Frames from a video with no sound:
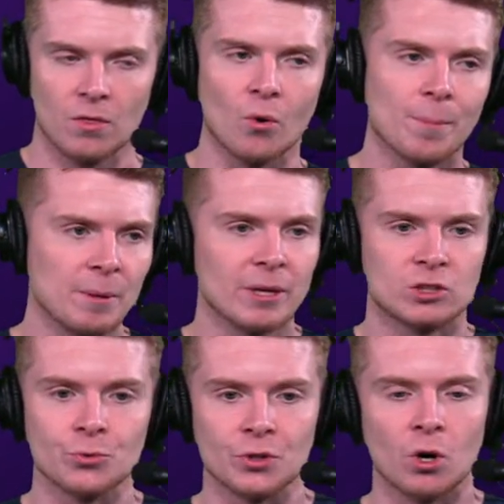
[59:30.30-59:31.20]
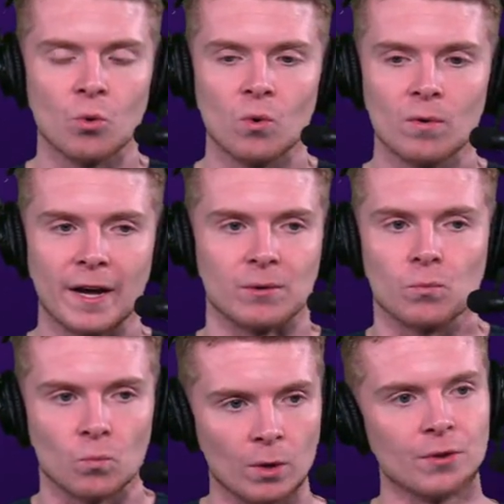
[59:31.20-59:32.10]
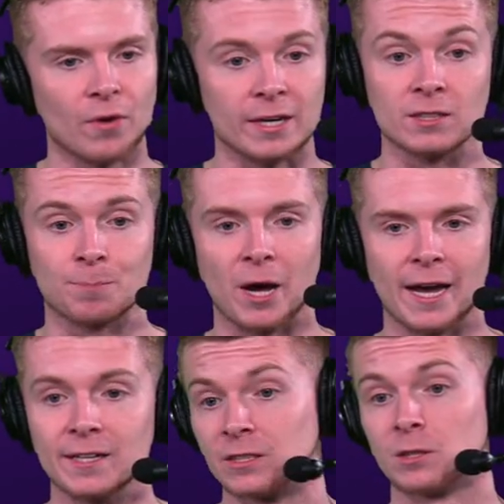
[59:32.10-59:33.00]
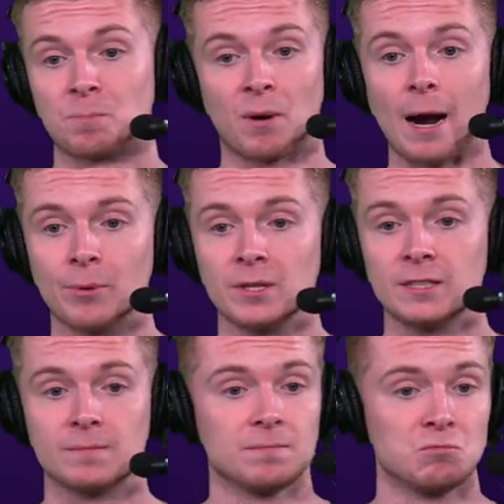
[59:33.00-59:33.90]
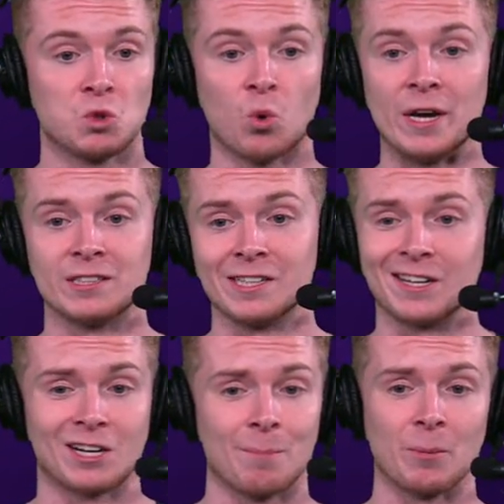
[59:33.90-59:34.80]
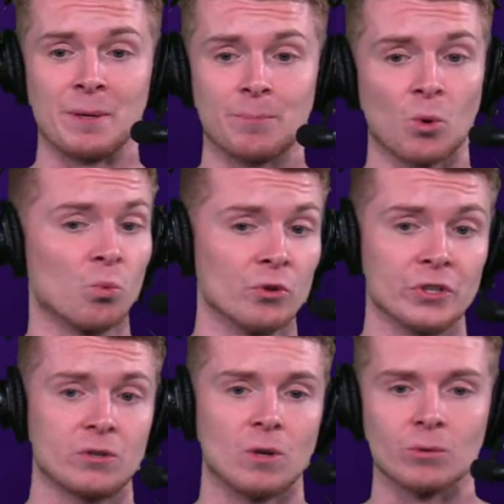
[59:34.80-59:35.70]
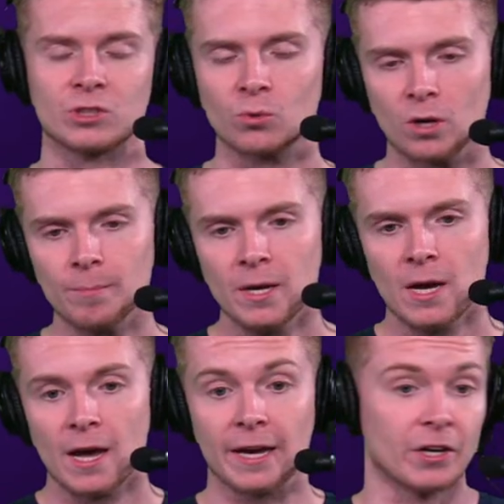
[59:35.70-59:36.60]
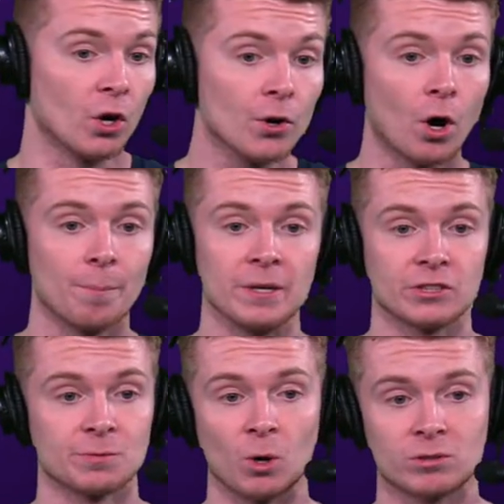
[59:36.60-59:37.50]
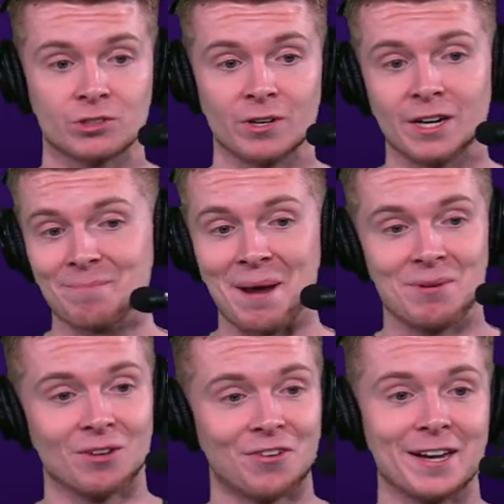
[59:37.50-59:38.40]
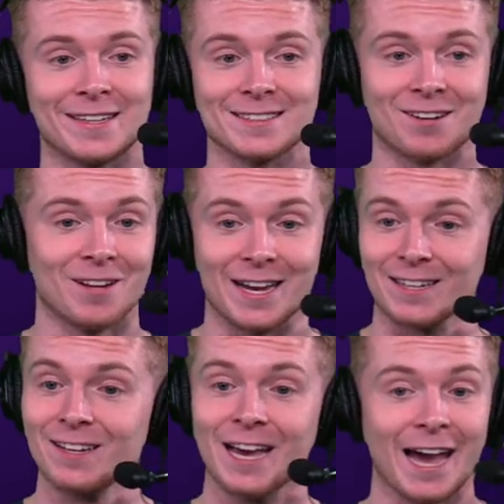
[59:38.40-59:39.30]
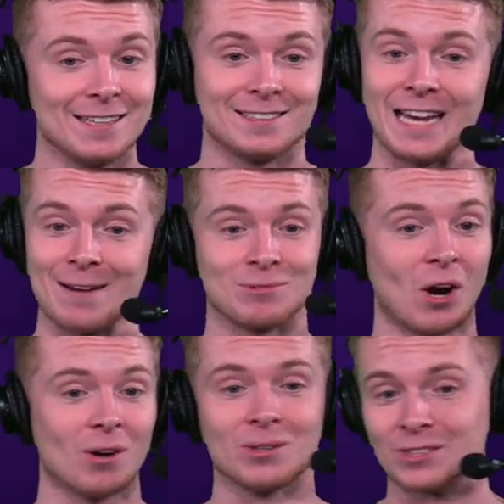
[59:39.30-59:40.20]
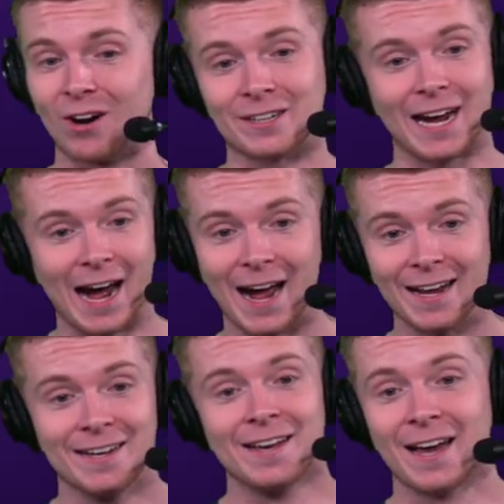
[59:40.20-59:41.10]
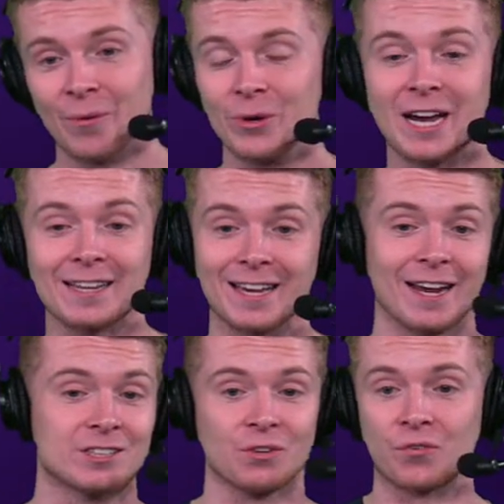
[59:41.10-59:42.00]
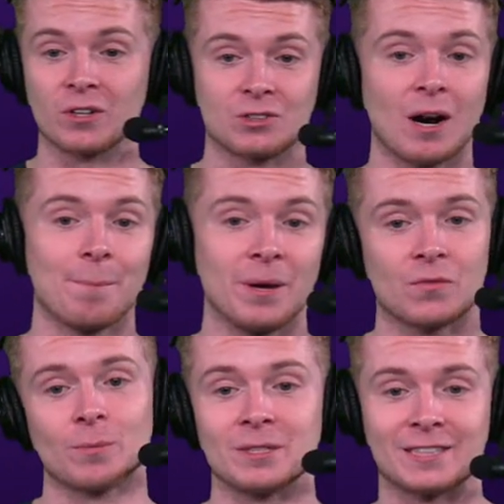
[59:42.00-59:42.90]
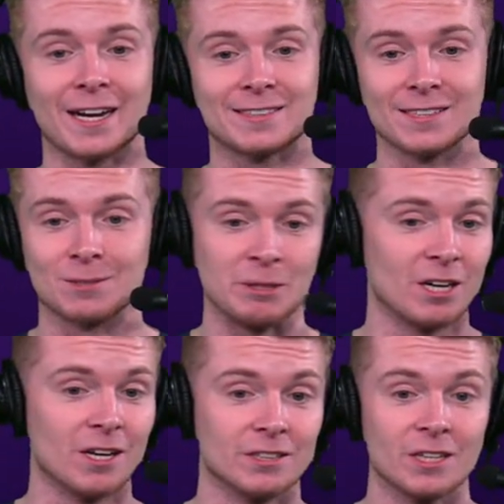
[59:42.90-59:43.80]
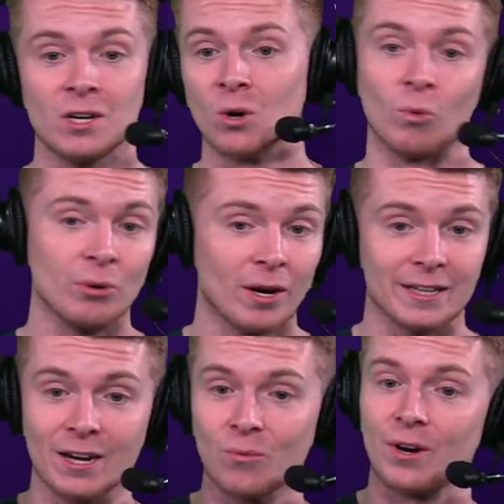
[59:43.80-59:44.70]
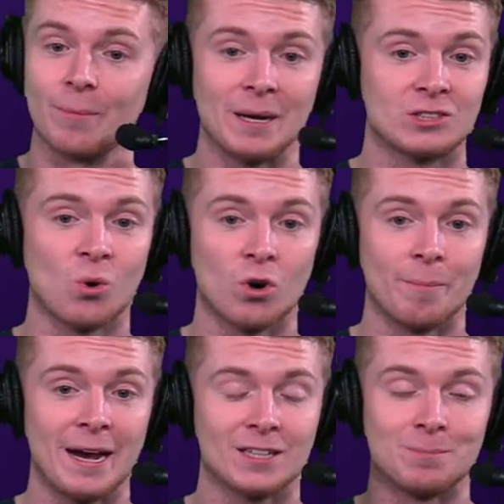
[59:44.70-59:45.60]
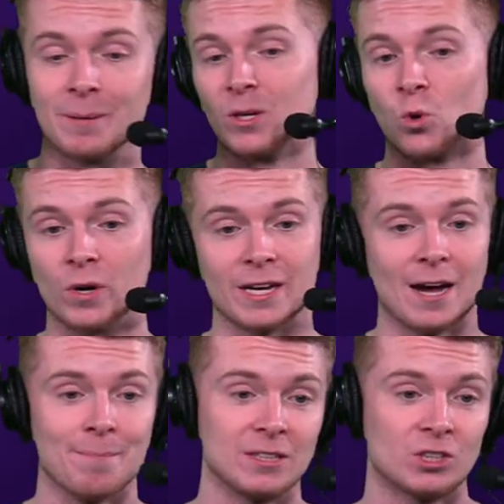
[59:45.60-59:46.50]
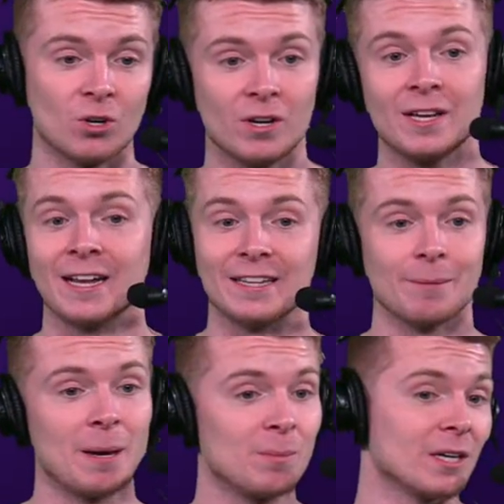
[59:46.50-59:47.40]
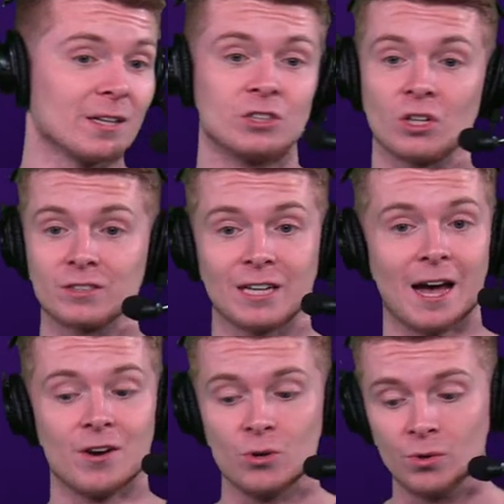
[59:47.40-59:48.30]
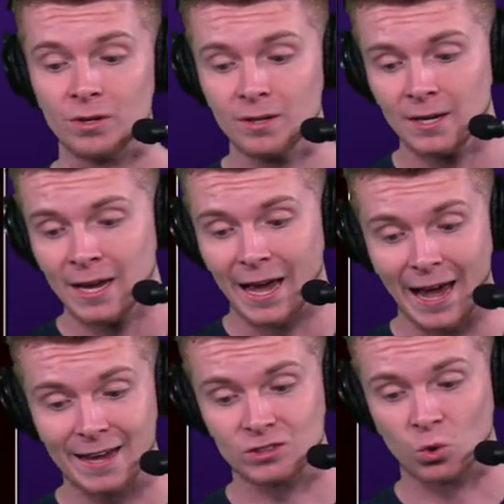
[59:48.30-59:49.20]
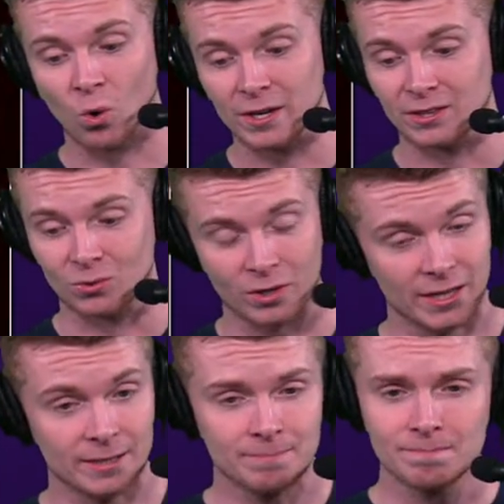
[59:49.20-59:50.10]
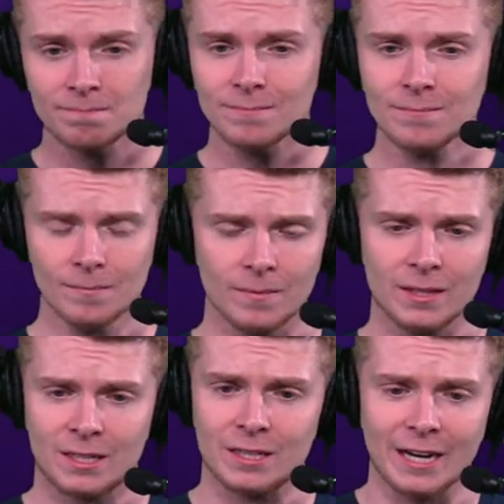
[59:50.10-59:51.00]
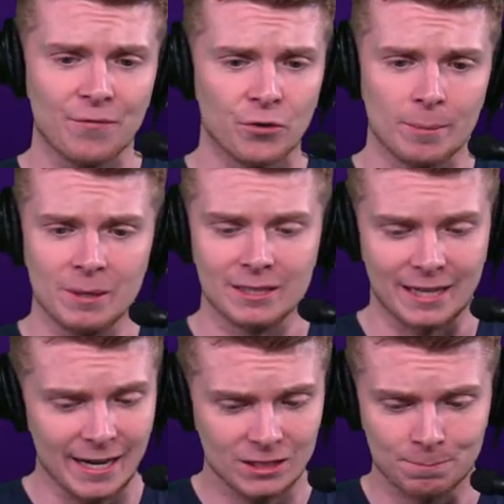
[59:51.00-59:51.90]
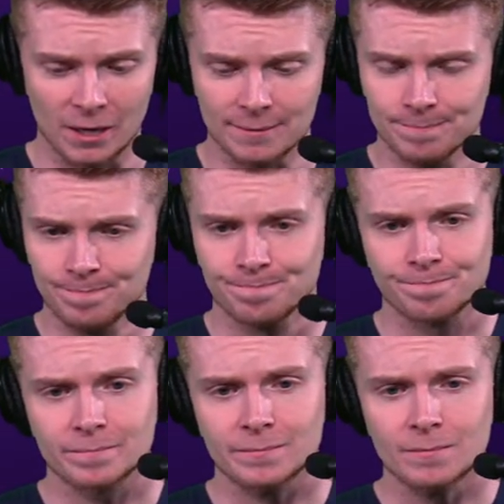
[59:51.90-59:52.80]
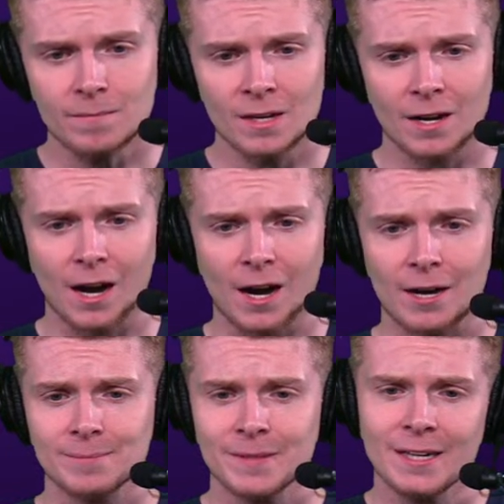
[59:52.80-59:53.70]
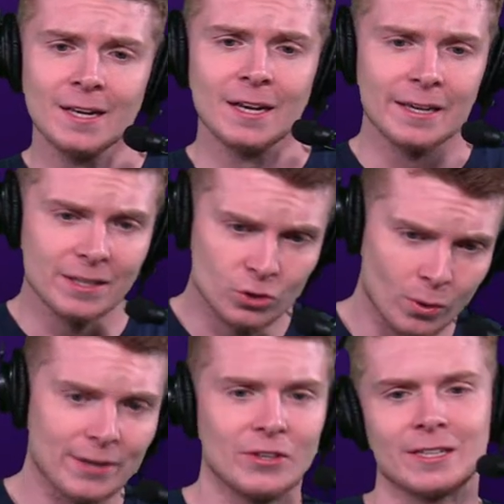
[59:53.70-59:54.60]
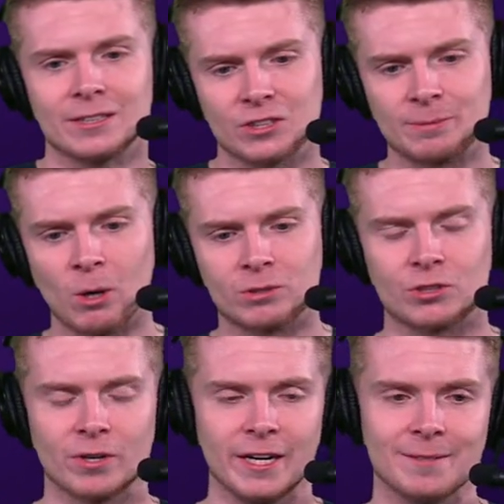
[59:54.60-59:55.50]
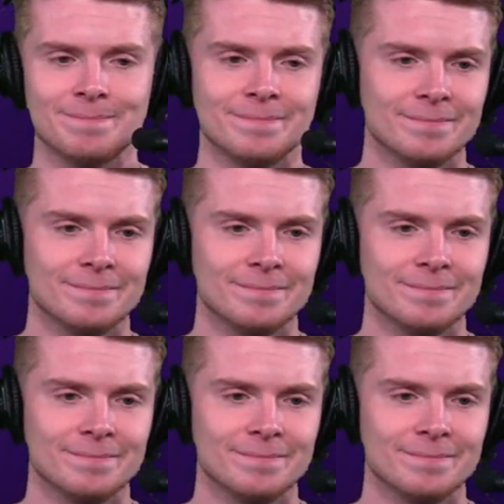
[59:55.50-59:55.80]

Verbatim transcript: the only people that truly know like what the Vikings' plan is is probably Kwesi and a couple people really close to him, it could all be a smokescreen. And maybe the Vikings are like, hey, Sam Darnold's our guy, and we got that extra first round pick from the Texans because we want to get one of the best cornerbacks, maybe a Quinyon Mitchell, and then maybe get a Jer'Zhan Newton at 23. Could definitely be the case, but uh, do I think it's a smokescreen?